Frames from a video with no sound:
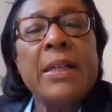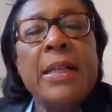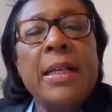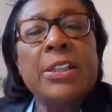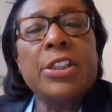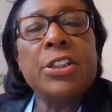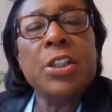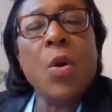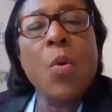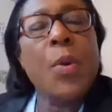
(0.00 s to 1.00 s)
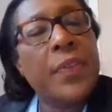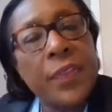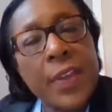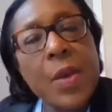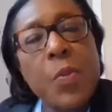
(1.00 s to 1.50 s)
And so we
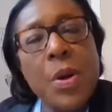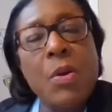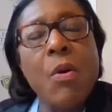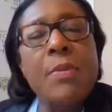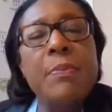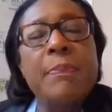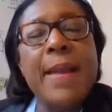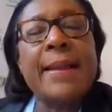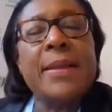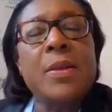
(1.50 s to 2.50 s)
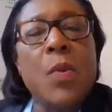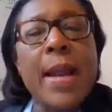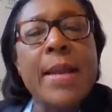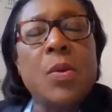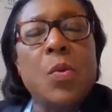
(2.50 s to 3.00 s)
think we're going back in the
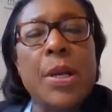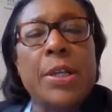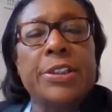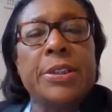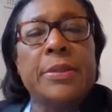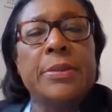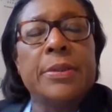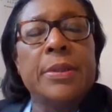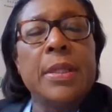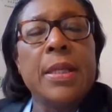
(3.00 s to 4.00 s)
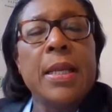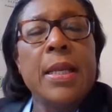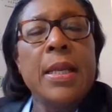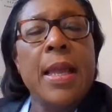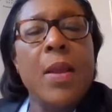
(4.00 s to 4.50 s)
right direction.
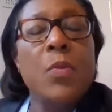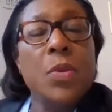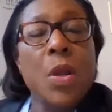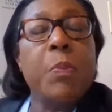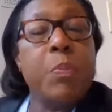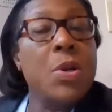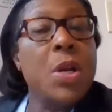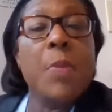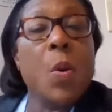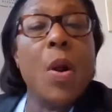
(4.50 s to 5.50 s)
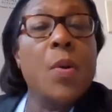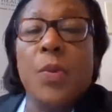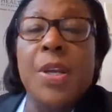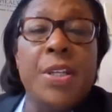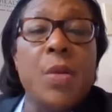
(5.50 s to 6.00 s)
And the number one
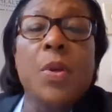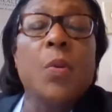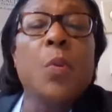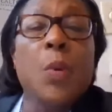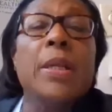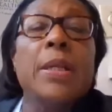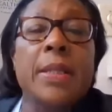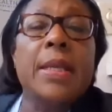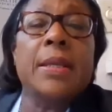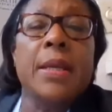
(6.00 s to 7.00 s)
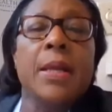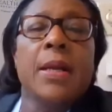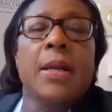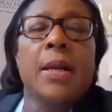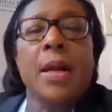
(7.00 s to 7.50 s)
reason we really think
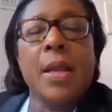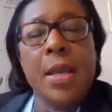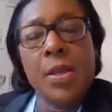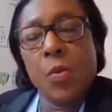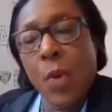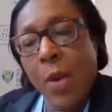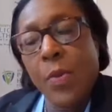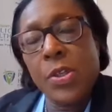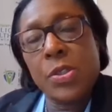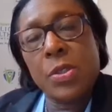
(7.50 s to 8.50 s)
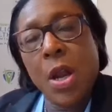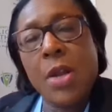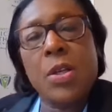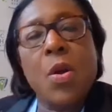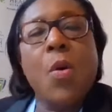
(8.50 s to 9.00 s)
is why we're
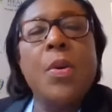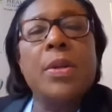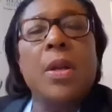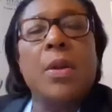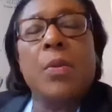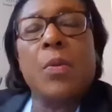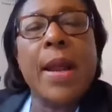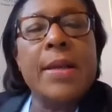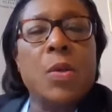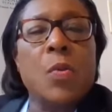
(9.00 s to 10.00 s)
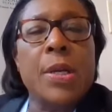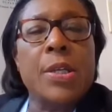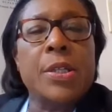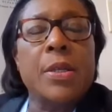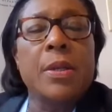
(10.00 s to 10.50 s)
starting to go in the right
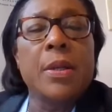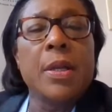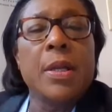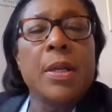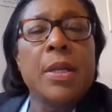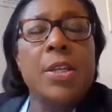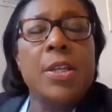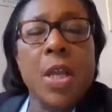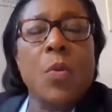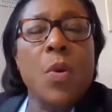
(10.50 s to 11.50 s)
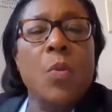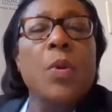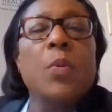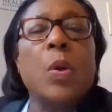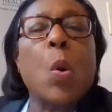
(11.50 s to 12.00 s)
direction is that when
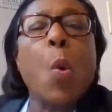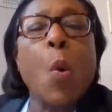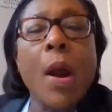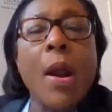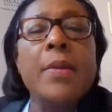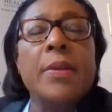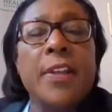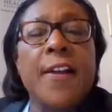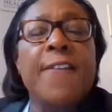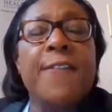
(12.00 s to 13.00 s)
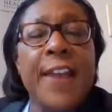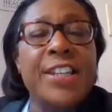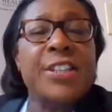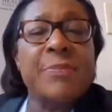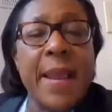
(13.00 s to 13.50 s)
we required the
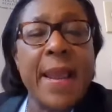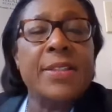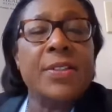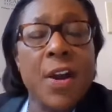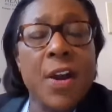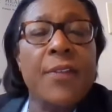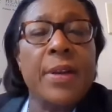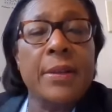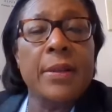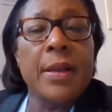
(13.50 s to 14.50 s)
face mask covering